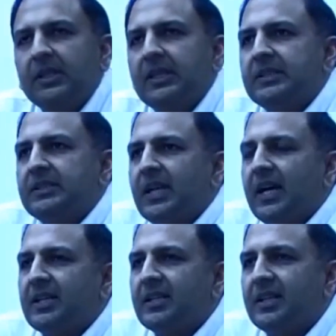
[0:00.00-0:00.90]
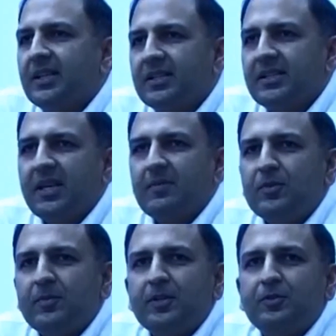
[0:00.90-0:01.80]
is that there
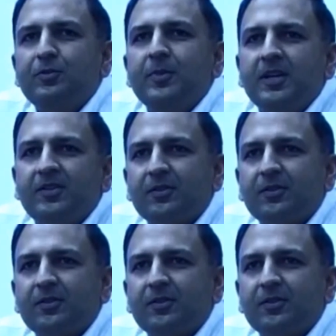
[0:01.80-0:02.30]
seem to be too many